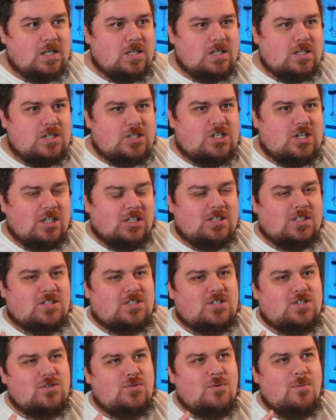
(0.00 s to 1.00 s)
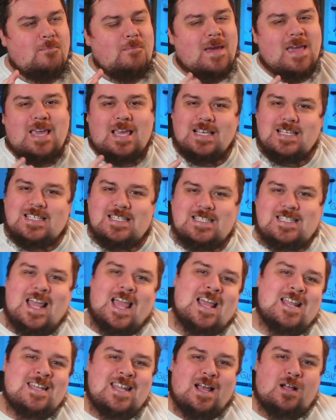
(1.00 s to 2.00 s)
just to make it
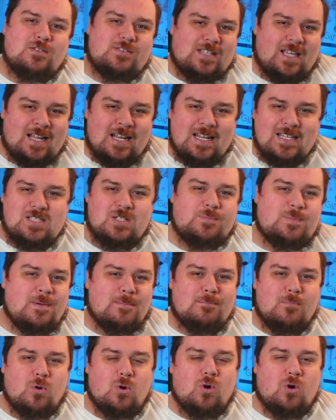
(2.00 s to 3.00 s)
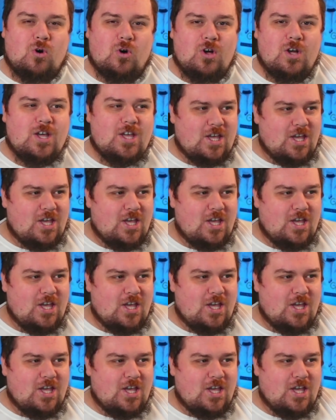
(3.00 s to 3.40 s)
stand out a little bit more